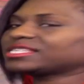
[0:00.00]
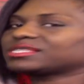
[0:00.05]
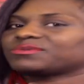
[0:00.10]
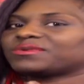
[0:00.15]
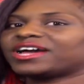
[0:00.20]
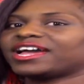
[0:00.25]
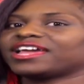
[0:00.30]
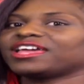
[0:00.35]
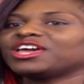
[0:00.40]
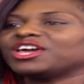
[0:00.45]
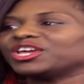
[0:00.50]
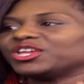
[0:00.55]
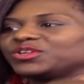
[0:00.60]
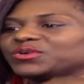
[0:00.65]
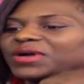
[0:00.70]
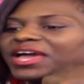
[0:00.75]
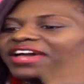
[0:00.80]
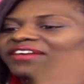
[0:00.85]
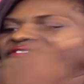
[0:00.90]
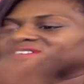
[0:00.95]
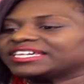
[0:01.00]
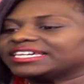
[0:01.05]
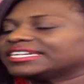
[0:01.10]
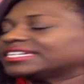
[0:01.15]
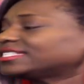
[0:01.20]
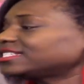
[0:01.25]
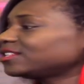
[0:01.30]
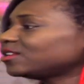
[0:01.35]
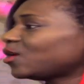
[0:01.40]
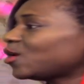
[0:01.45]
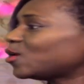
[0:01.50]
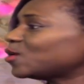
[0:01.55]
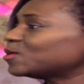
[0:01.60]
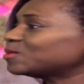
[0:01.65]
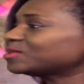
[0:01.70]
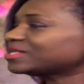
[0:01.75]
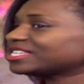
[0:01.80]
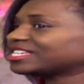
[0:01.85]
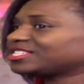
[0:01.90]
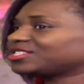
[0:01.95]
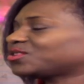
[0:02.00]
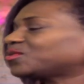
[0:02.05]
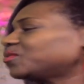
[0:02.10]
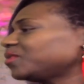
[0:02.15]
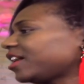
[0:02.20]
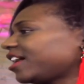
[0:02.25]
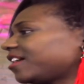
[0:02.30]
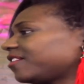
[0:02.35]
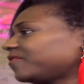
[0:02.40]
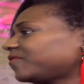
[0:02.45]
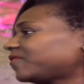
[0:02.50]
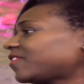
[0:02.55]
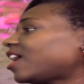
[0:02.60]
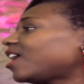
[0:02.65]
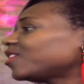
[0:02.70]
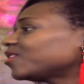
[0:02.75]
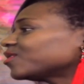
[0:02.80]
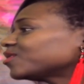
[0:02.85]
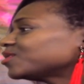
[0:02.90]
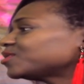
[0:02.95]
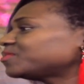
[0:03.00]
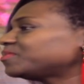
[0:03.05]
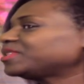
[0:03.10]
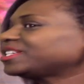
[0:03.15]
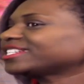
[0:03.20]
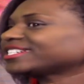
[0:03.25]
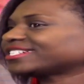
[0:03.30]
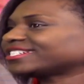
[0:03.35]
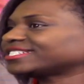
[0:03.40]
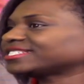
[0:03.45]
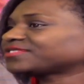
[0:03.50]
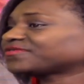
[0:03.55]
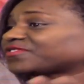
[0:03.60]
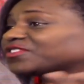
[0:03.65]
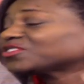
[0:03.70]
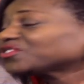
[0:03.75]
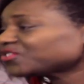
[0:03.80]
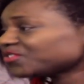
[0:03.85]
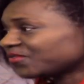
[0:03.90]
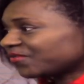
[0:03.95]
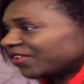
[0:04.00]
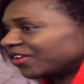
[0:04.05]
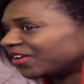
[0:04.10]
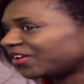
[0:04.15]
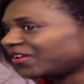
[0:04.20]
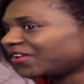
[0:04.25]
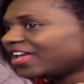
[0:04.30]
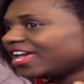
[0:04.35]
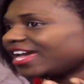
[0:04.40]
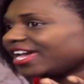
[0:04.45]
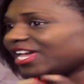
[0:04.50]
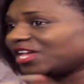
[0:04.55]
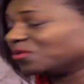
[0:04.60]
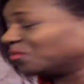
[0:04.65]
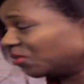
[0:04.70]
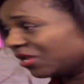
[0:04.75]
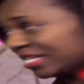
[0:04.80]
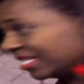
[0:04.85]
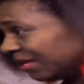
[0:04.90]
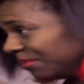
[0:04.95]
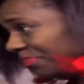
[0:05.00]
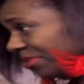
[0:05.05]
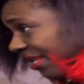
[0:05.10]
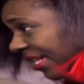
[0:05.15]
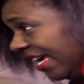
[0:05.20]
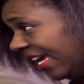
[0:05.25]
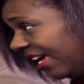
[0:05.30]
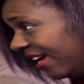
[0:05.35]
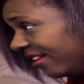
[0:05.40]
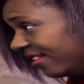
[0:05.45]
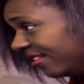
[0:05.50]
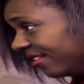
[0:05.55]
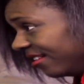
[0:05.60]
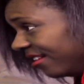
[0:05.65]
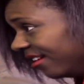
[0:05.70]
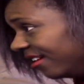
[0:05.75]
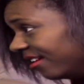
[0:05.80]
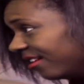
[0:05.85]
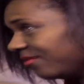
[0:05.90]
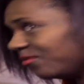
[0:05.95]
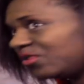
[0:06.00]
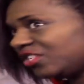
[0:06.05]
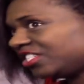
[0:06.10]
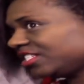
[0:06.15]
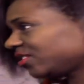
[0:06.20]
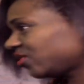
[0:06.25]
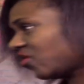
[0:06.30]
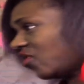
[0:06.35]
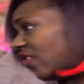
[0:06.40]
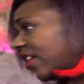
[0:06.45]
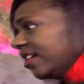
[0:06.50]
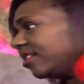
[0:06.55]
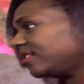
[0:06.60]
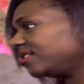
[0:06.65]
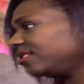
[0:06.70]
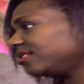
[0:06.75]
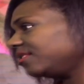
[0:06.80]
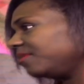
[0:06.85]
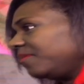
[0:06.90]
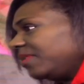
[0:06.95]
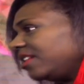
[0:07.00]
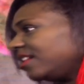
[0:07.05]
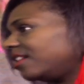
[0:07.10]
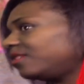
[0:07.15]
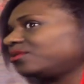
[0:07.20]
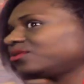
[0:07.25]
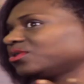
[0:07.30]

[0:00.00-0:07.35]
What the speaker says: That's why you have kids in homes that don't have fathers, because first of all, it wasn't planned, which is crazy to me.